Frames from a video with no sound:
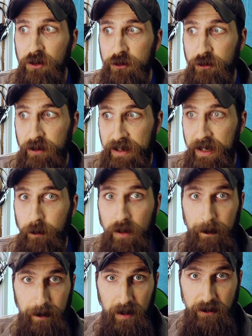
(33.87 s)
So again,
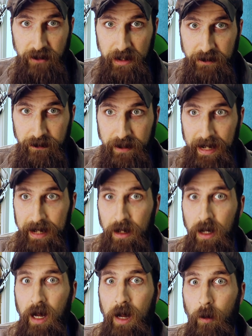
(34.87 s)
we apologize for that.
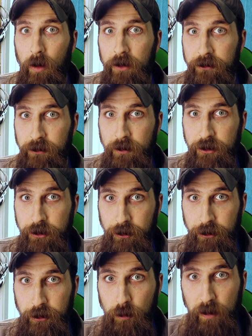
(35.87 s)
I want to
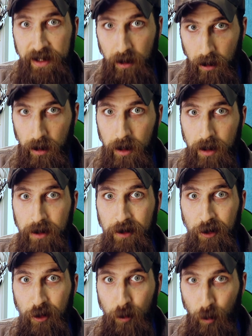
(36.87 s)
assure you we are
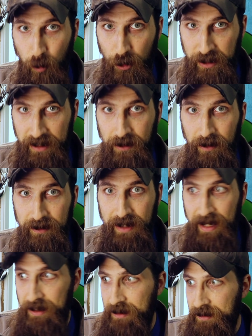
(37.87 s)
working on
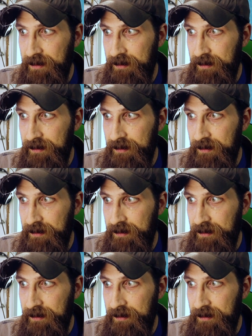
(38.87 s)
that.